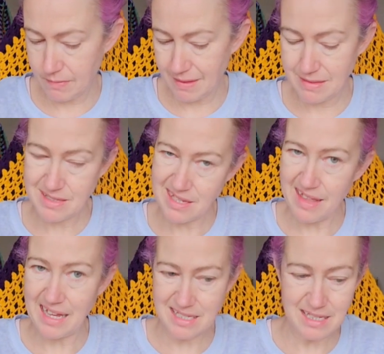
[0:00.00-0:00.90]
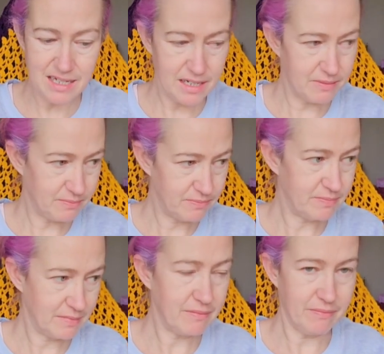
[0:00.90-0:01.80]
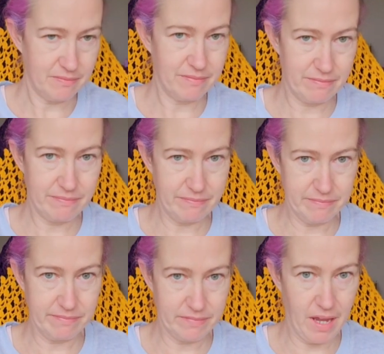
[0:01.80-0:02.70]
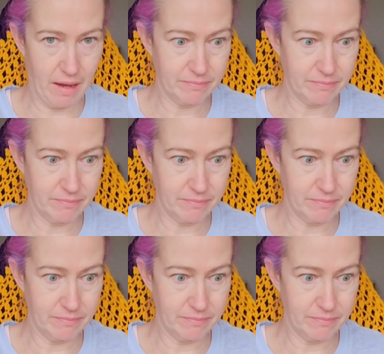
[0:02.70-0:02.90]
So that's gonna, yeah.